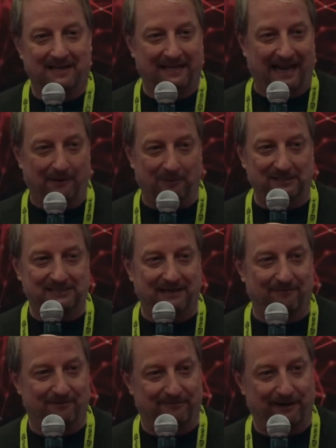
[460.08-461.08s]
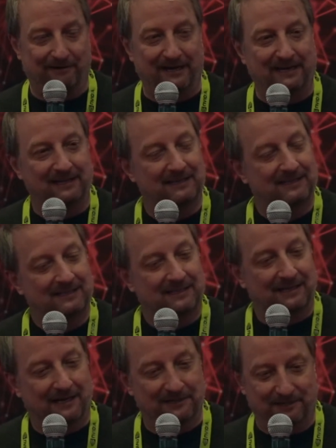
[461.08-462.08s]
Gateways have a very
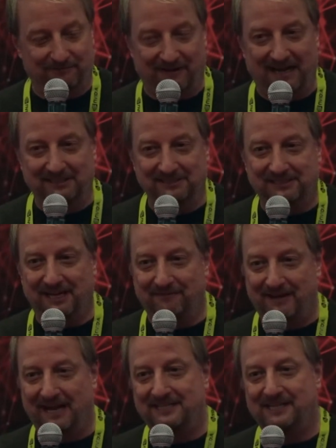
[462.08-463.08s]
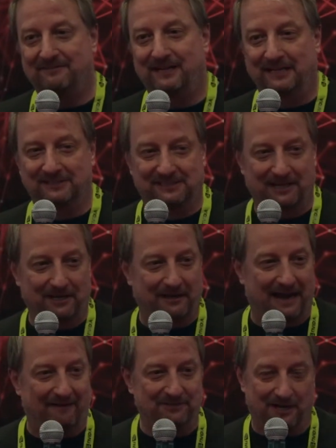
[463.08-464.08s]
defined set of activities that you
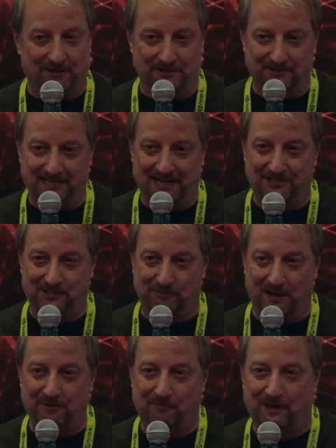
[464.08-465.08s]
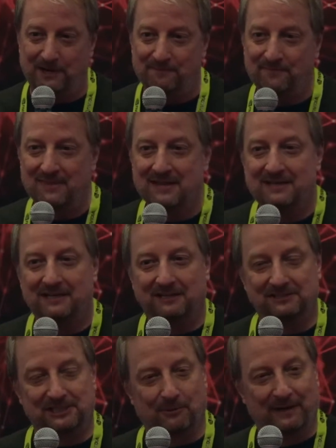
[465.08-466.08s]
have to undertake to run one,
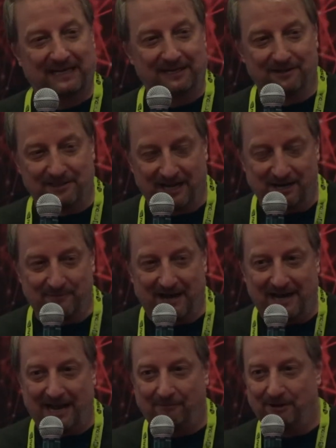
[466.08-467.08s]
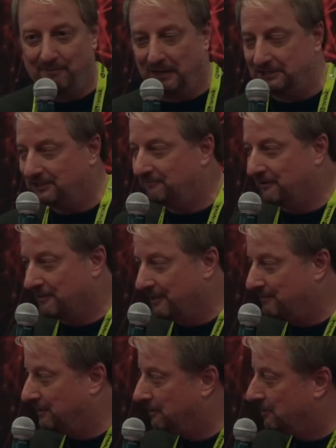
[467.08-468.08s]
and so we need to think about how we budget for
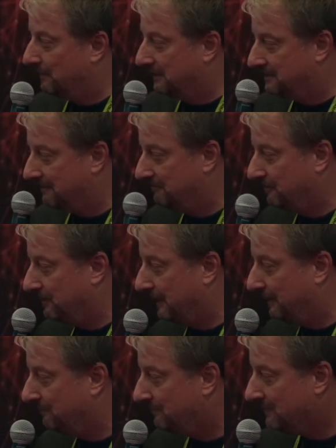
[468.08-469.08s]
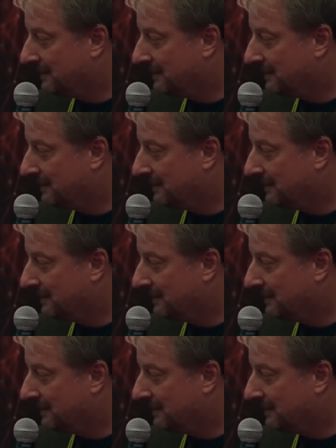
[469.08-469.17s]
them a little bit differently.